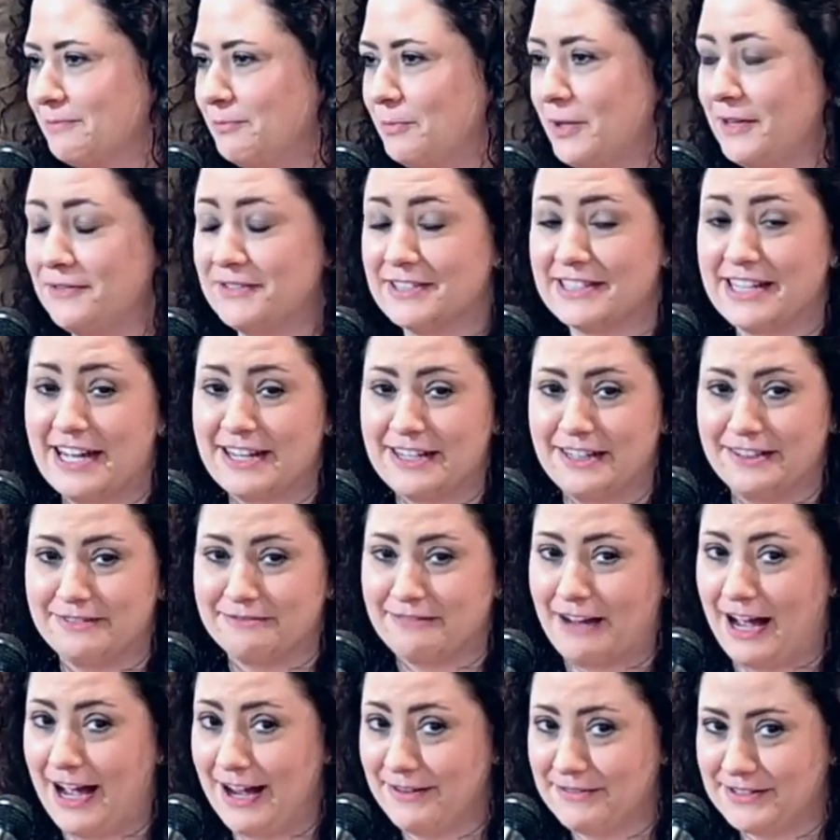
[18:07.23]
We've said it.
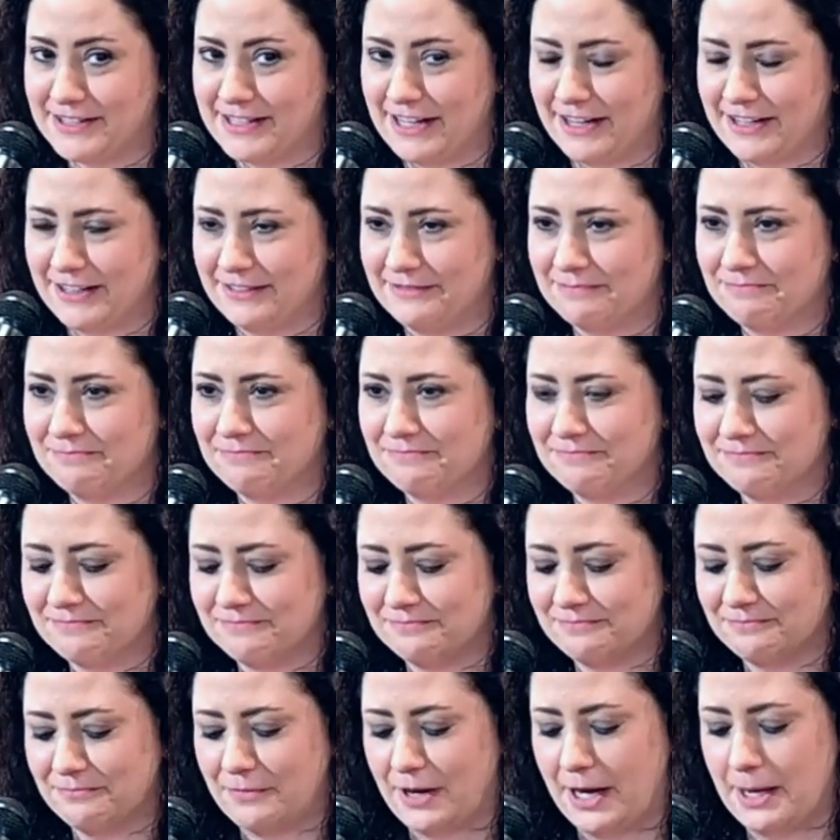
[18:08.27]
I've said it,
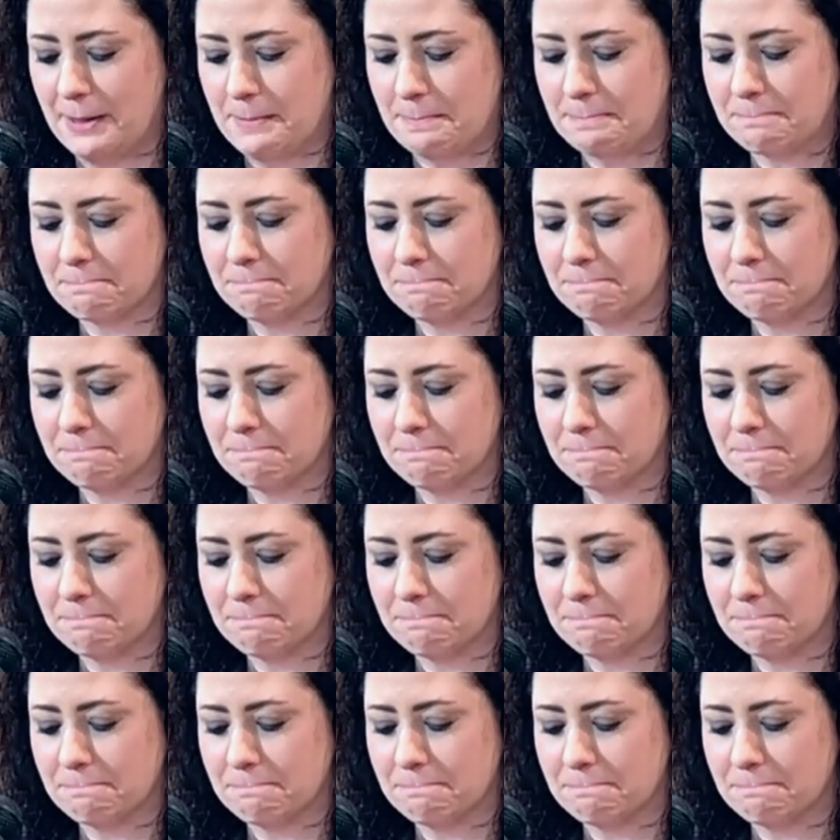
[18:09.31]
right?